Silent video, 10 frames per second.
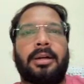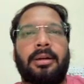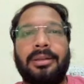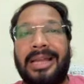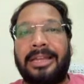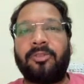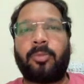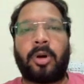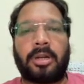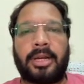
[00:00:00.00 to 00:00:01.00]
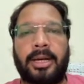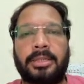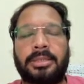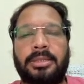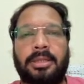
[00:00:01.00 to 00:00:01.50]
live
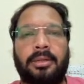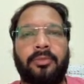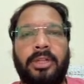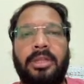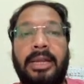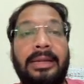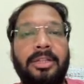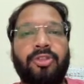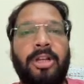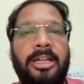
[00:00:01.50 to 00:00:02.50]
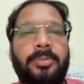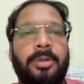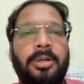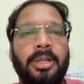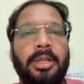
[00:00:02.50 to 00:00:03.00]
podcast with industry
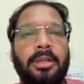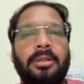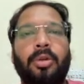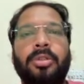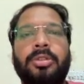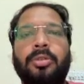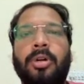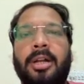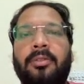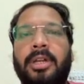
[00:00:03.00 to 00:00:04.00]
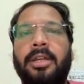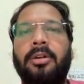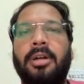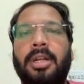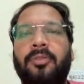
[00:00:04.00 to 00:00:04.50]
expert, those who are working
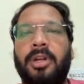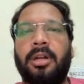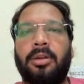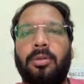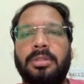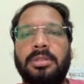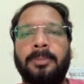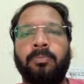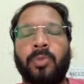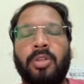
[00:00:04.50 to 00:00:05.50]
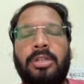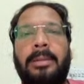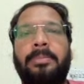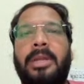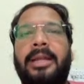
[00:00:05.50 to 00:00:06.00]
on different roles. So
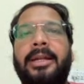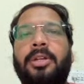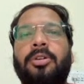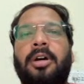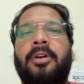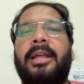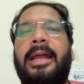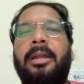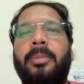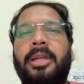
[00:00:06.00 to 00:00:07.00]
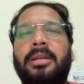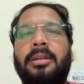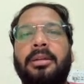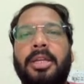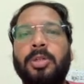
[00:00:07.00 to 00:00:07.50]
I'm planning to cover admin,
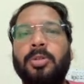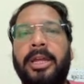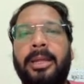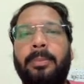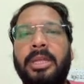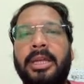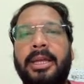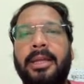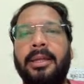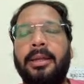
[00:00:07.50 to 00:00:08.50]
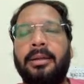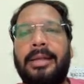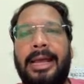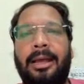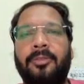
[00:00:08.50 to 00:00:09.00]
QA, BA,
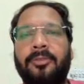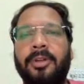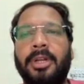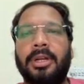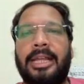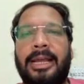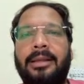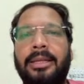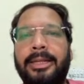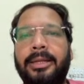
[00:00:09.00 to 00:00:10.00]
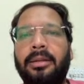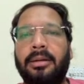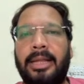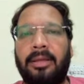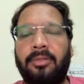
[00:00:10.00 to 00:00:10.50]
dev, tech lead,
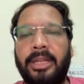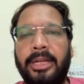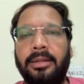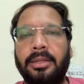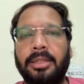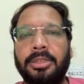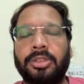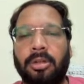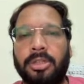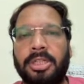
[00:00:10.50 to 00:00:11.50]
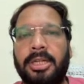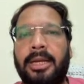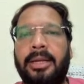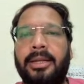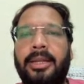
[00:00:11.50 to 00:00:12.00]
dev lead, solution
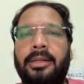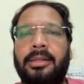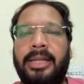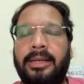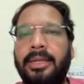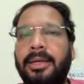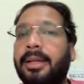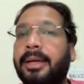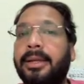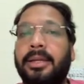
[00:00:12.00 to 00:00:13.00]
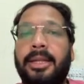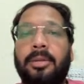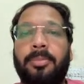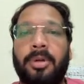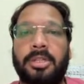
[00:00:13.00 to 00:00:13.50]
architect, technical
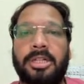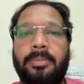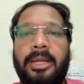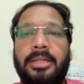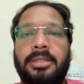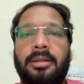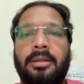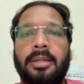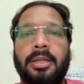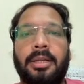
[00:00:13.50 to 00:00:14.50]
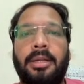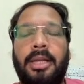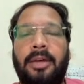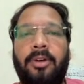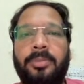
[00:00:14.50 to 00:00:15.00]
architect, project manager,
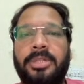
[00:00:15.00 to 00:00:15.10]
DevOps